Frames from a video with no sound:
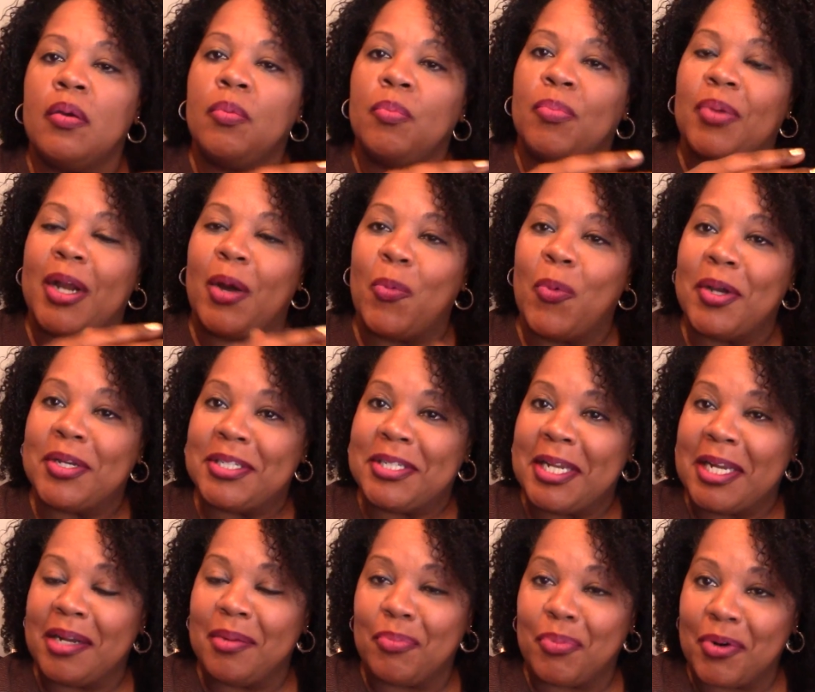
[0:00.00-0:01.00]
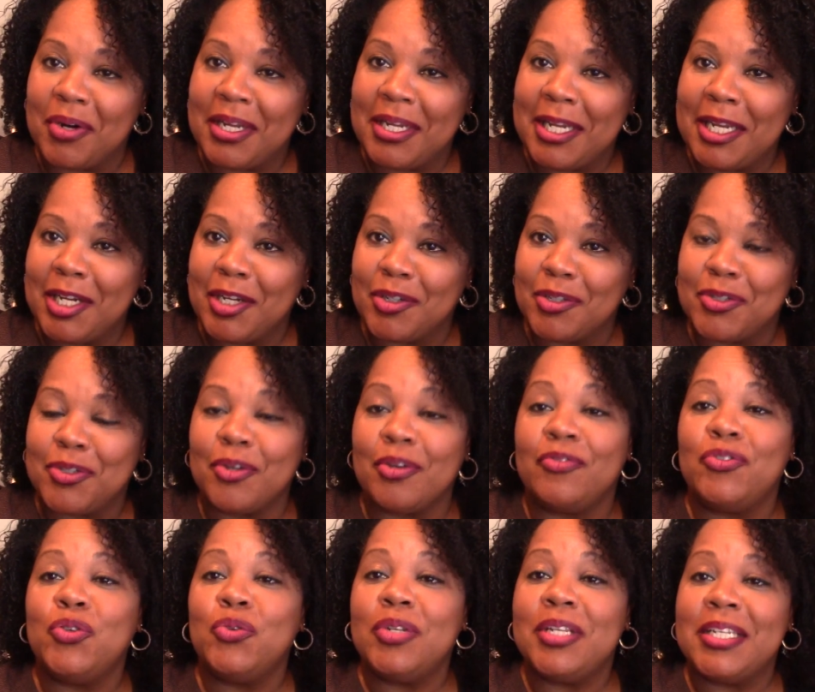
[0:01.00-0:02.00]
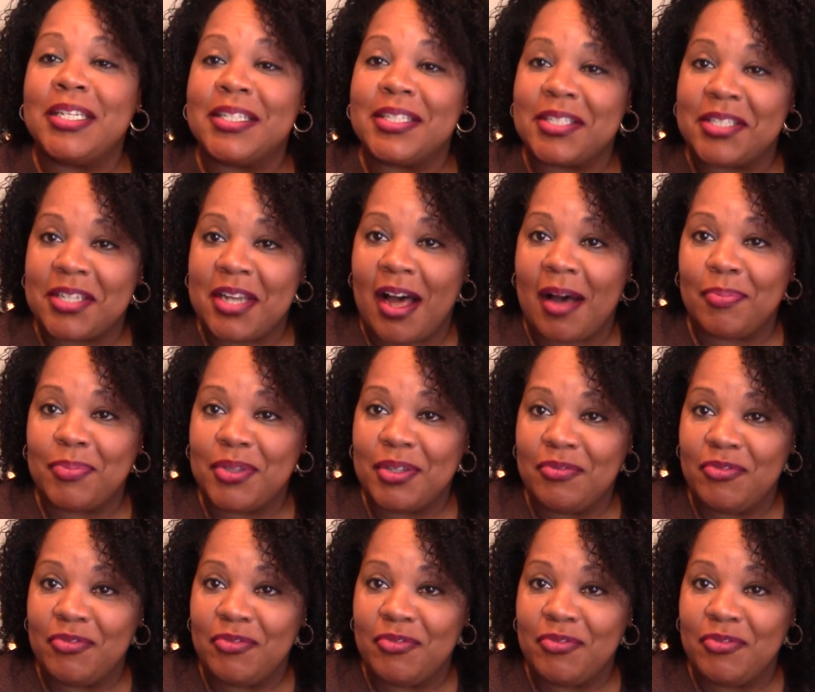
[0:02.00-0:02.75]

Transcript: But I want to take a break here, so if you need to stop the